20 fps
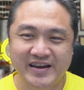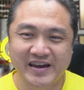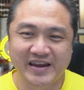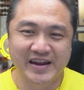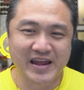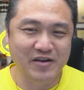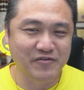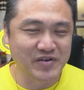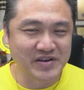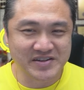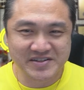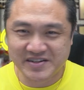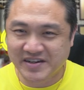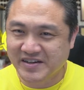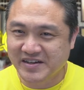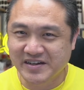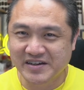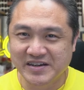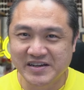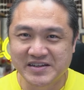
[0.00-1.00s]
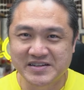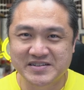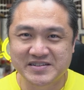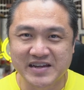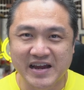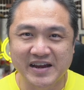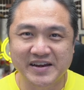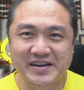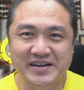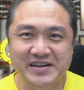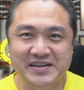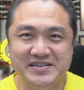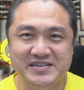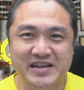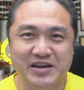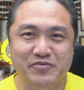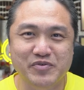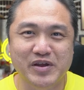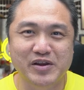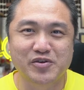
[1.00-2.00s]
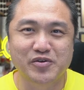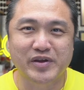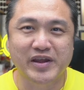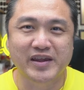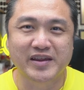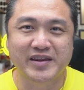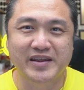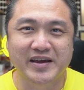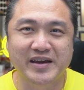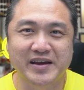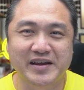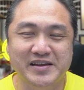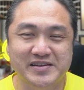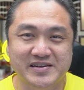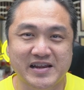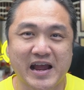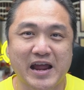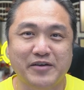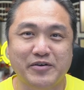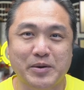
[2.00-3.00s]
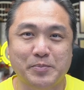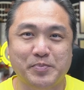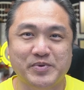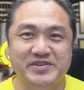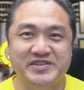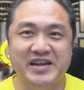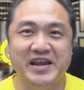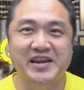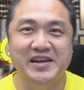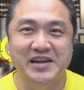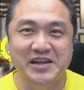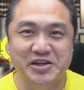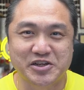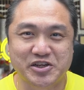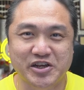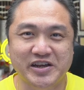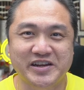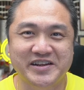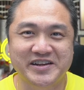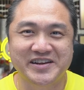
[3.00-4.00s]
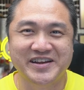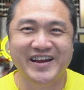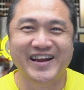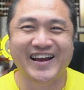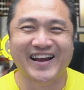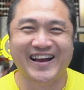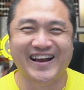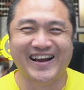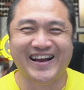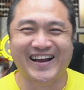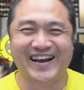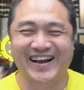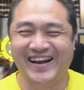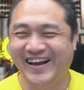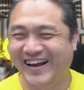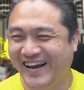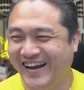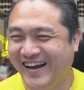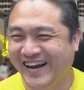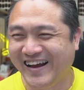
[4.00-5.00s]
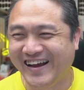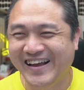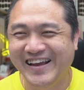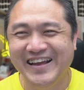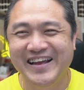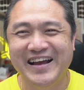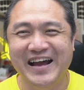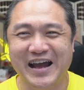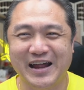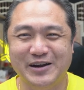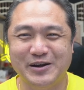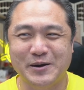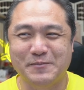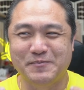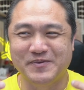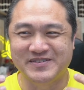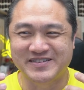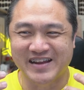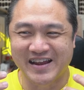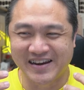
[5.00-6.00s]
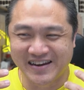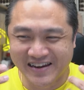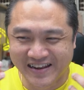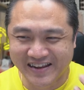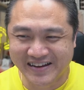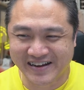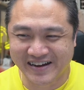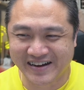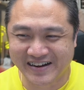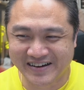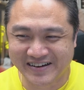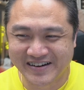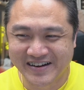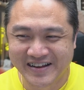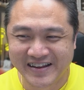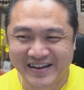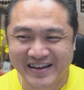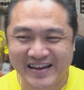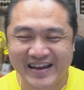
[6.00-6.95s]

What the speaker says: And every single insiders that we are looking here is 100% legit, 100% legal,